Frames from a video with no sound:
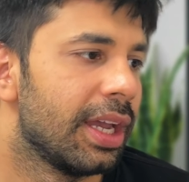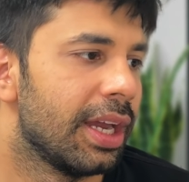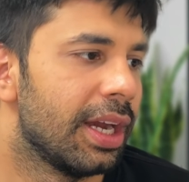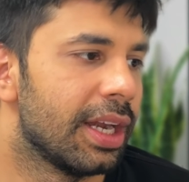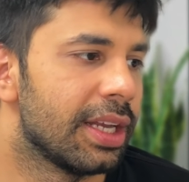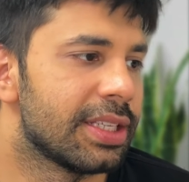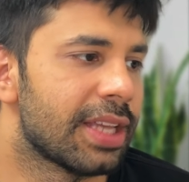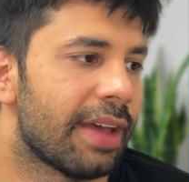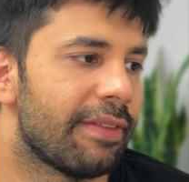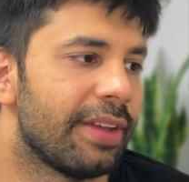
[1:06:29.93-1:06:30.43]

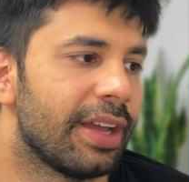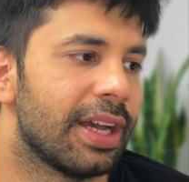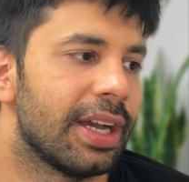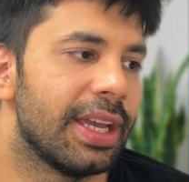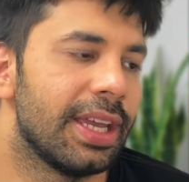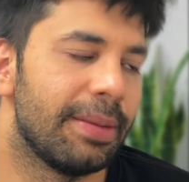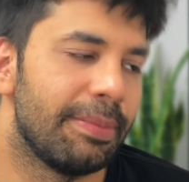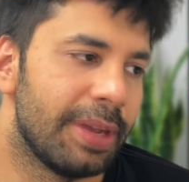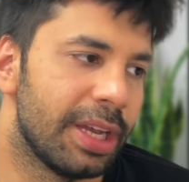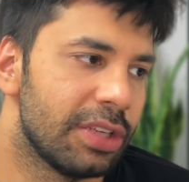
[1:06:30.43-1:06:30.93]
It is having an
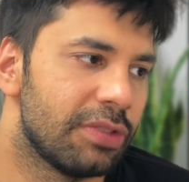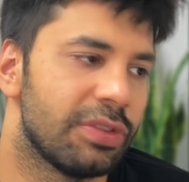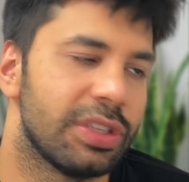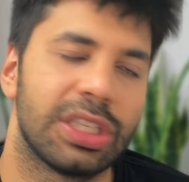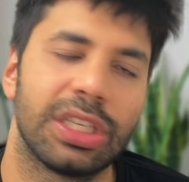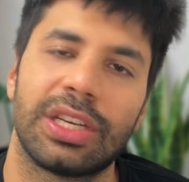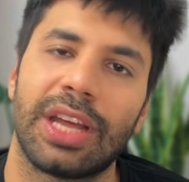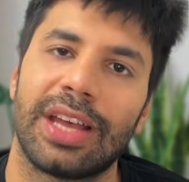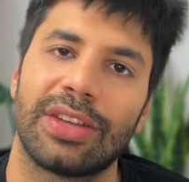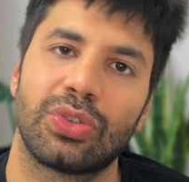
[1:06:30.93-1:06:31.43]
image
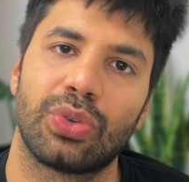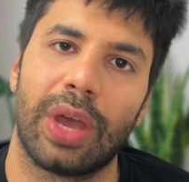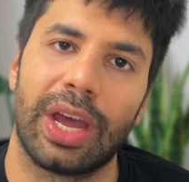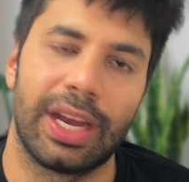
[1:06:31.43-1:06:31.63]
which it has to